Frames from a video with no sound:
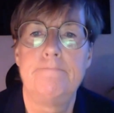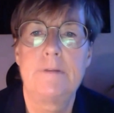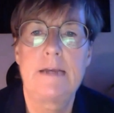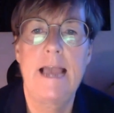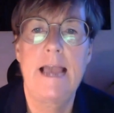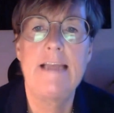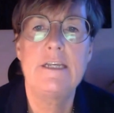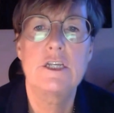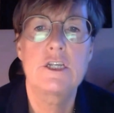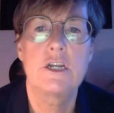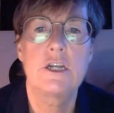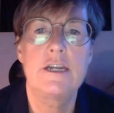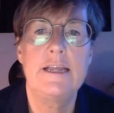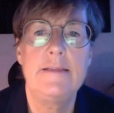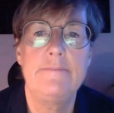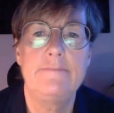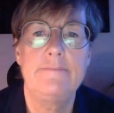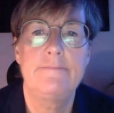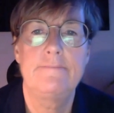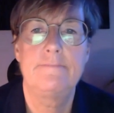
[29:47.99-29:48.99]
case
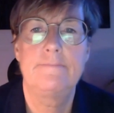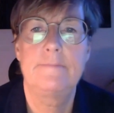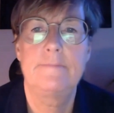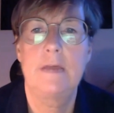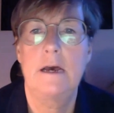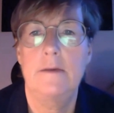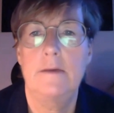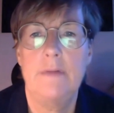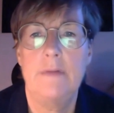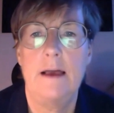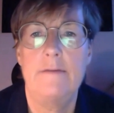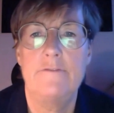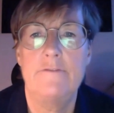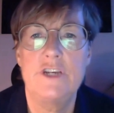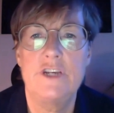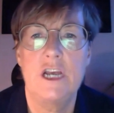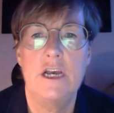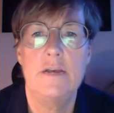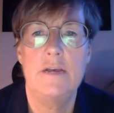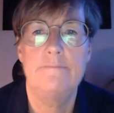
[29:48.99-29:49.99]
study that I've
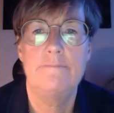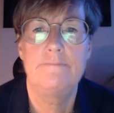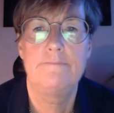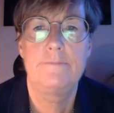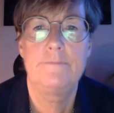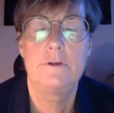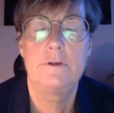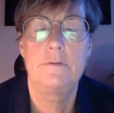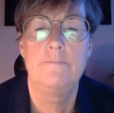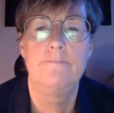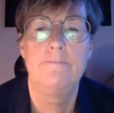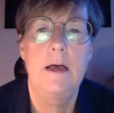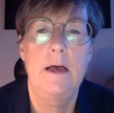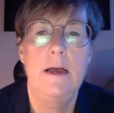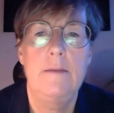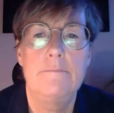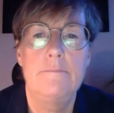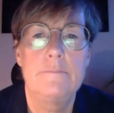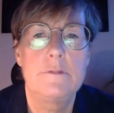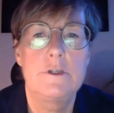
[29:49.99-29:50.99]
shared
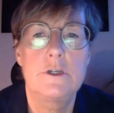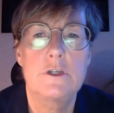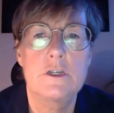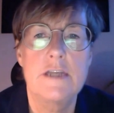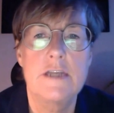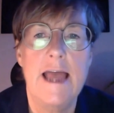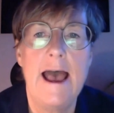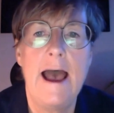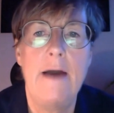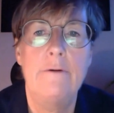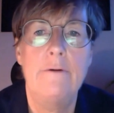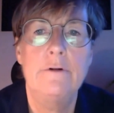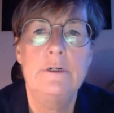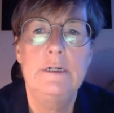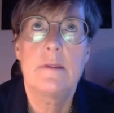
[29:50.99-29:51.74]
just now,